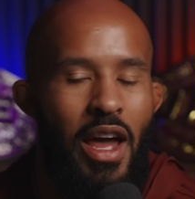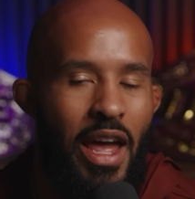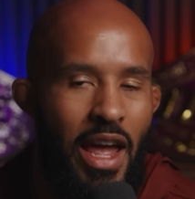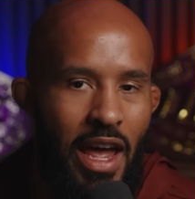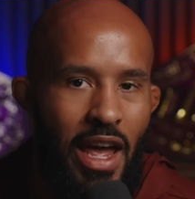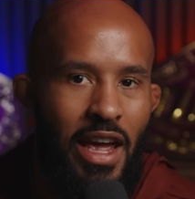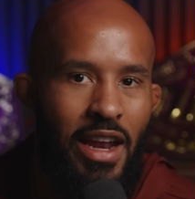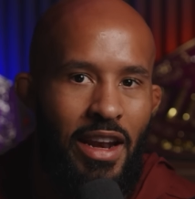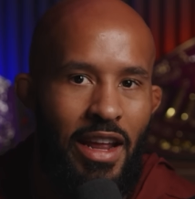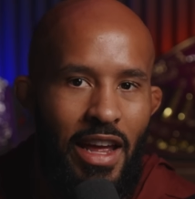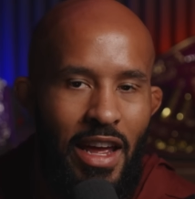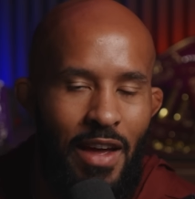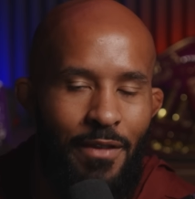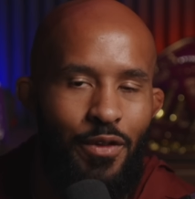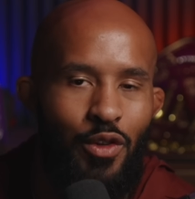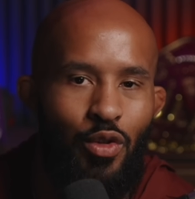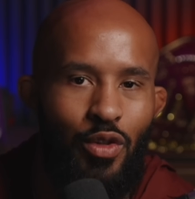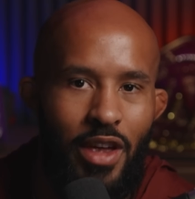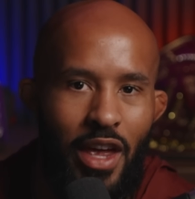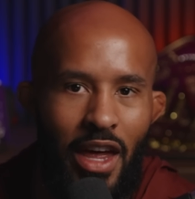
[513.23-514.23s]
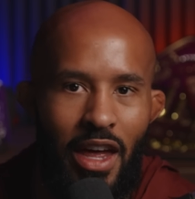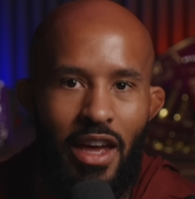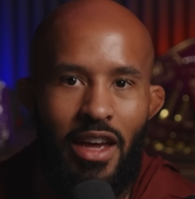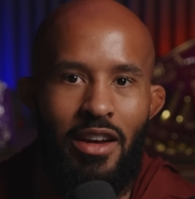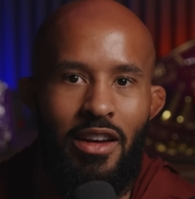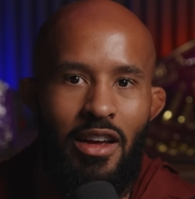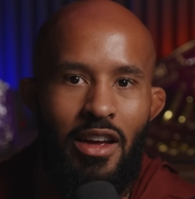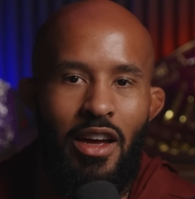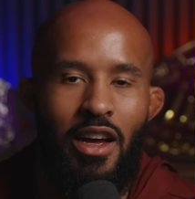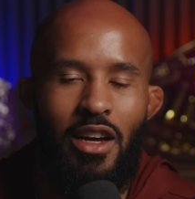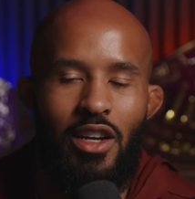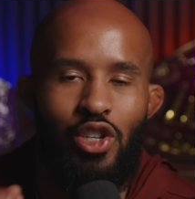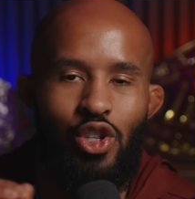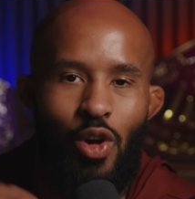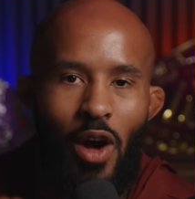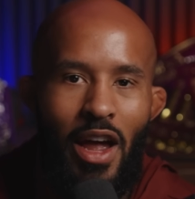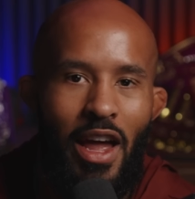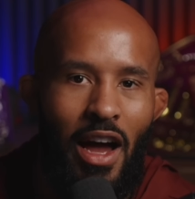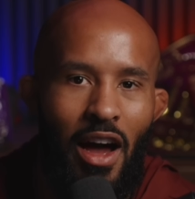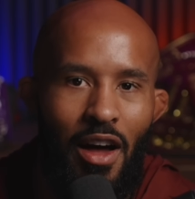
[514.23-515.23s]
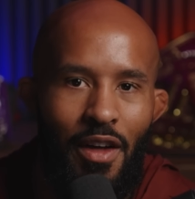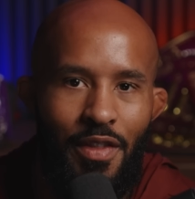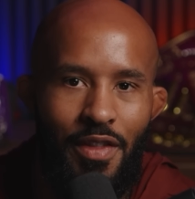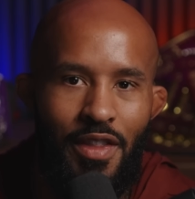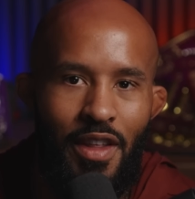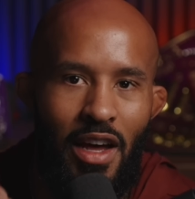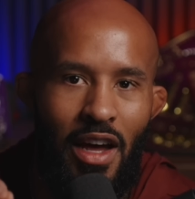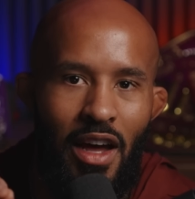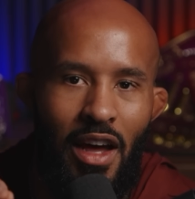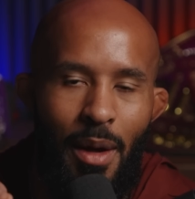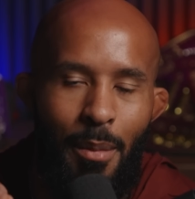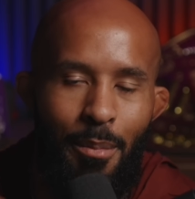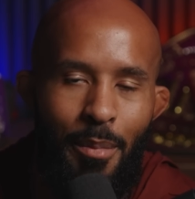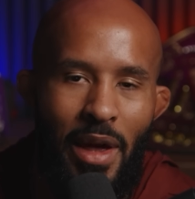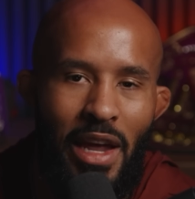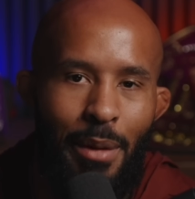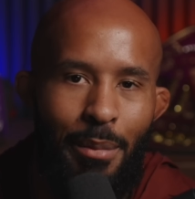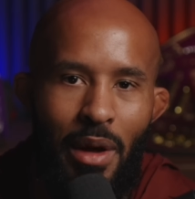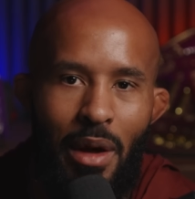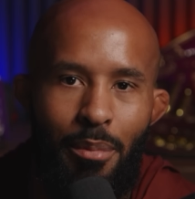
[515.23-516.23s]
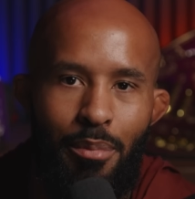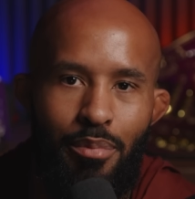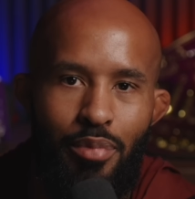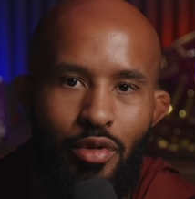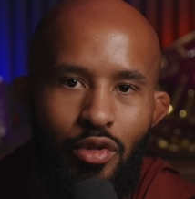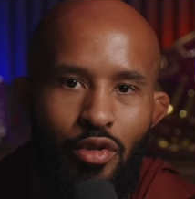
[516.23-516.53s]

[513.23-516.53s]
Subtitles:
And if you can, try out the Mega Man